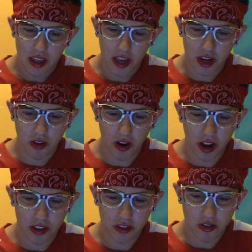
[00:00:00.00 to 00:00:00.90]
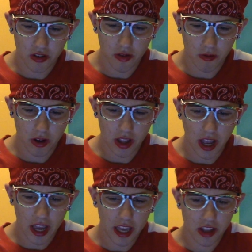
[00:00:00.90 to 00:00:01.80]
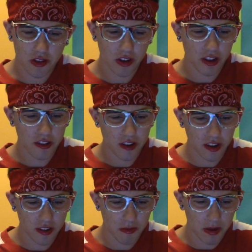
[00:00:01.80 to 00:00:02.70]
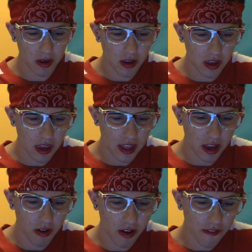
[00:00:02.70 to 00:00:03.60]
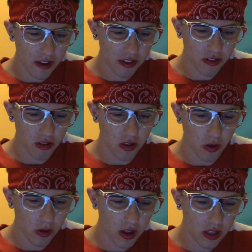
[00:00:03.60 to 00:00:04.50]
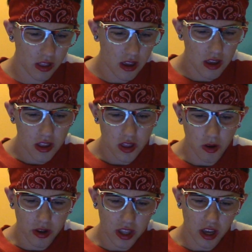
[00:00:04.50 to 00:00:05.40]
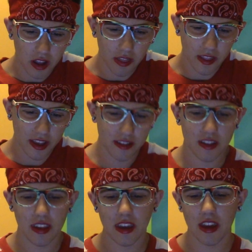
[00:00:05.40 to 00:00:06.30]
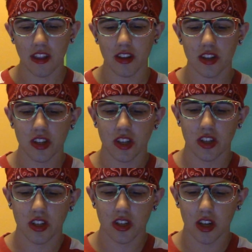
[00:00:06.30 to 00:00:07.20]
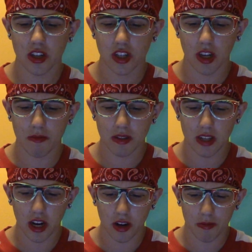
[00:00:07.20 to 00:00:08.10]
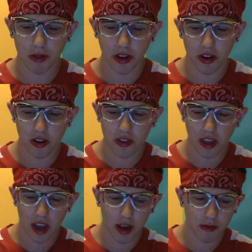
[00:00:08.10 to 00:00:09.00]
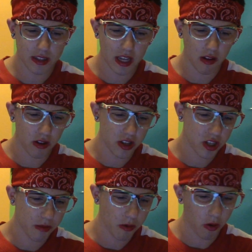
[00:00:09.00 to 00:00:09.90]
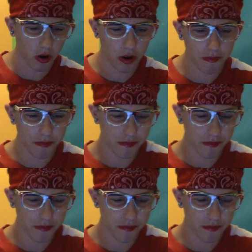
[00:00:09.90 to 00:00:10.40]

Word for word: I cried and turned to run. I had Trace chasing me, and I ran faster, knowing, knowing that unless he hit a, sh a shaped soccer player, that I was out of the shape quarry.